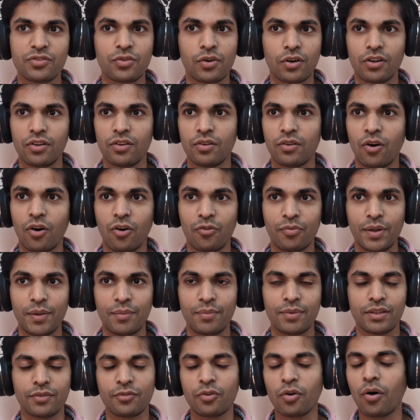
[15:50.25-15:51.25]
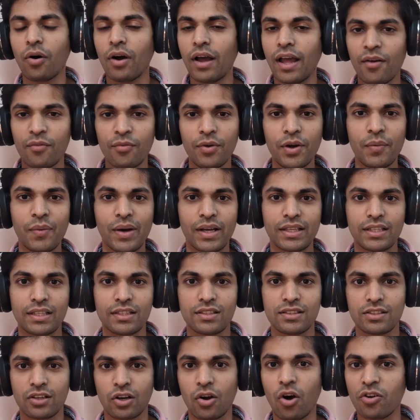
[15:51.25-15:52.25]
For a lot of people, for everyone,
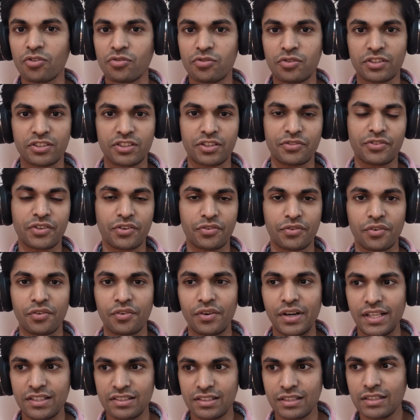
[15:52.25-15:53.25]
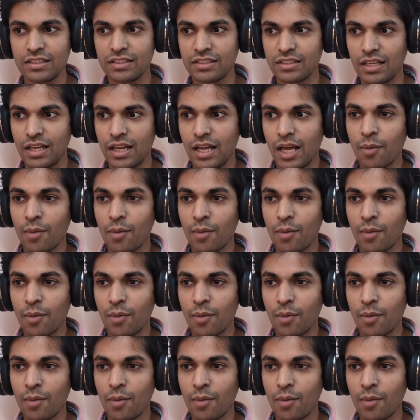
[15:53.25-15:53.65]
it's a confluence of different reasons,